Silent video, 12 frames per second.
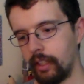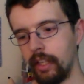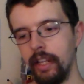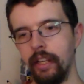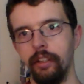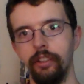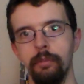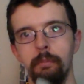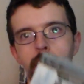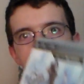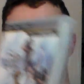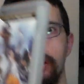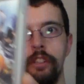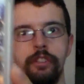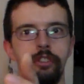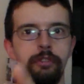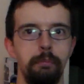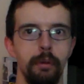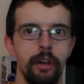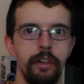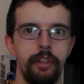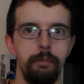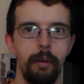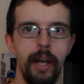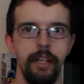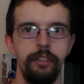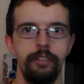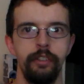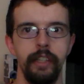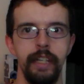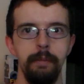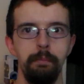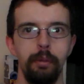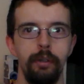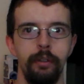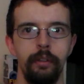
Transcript: Kingdom Hearts Birth by Sleep.